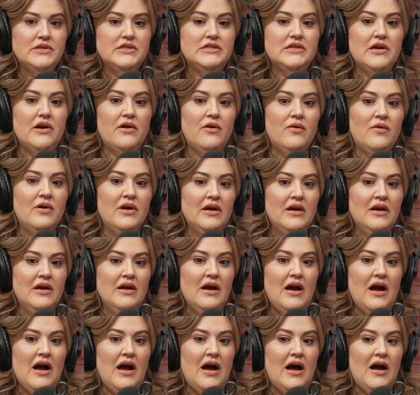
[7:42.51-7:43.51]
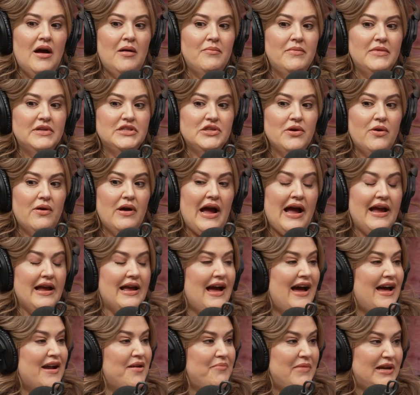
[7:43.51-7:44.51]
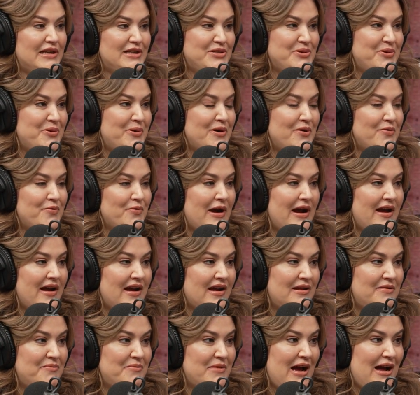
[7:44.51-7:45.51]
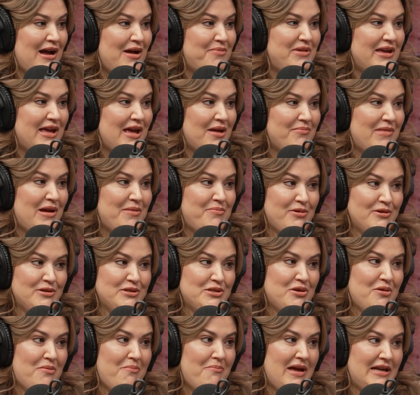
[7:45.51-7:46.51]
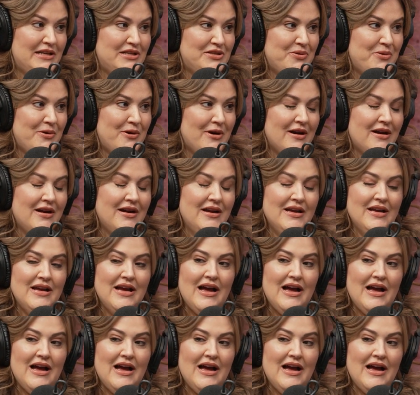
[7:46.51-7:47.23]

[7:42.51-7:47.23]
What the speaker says: So I got a mentor. Ryan became my personal mentor.